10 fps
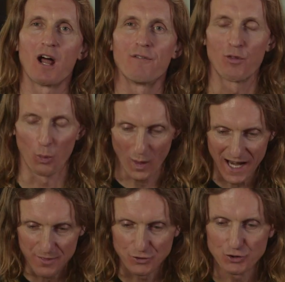love the
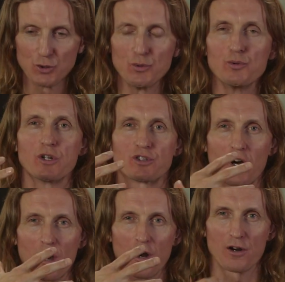way the two
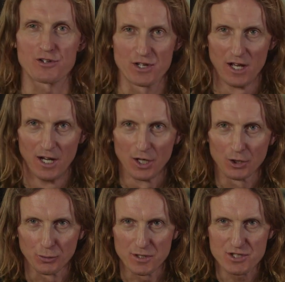guitars
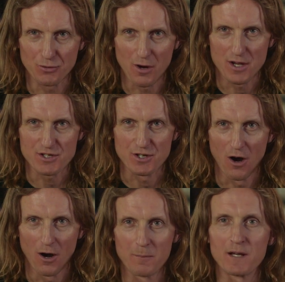crisscross in
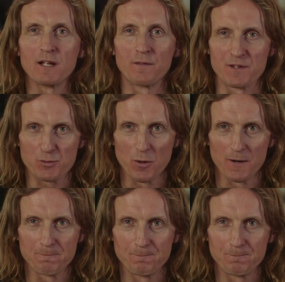harmony on this one.